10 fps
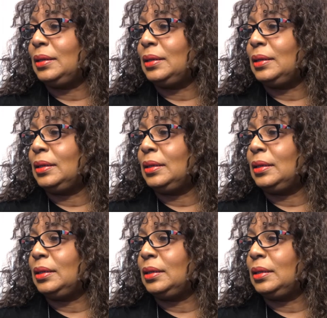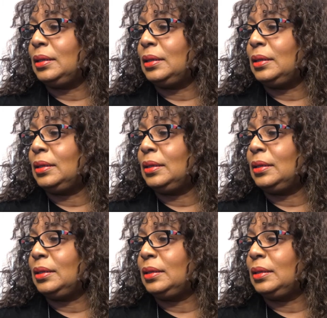
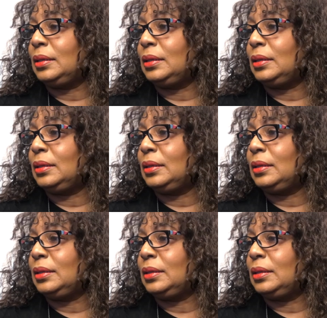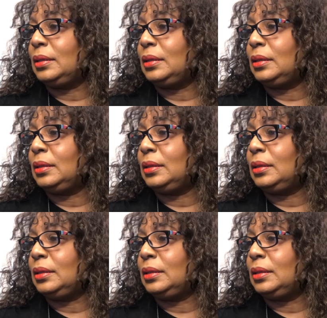Nobody speaks.